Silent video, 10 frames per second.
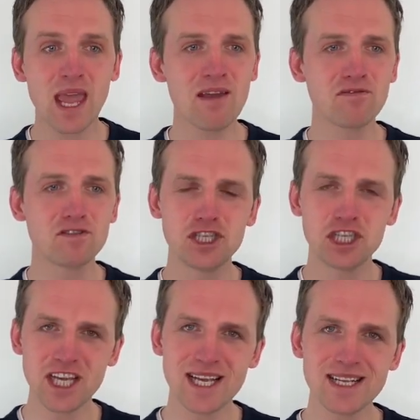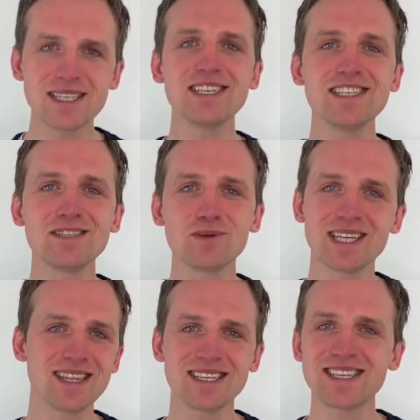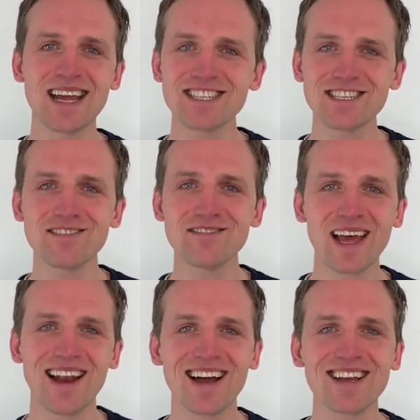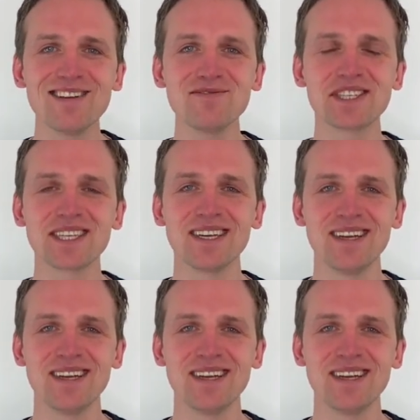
if Jesus was at the center of their lives?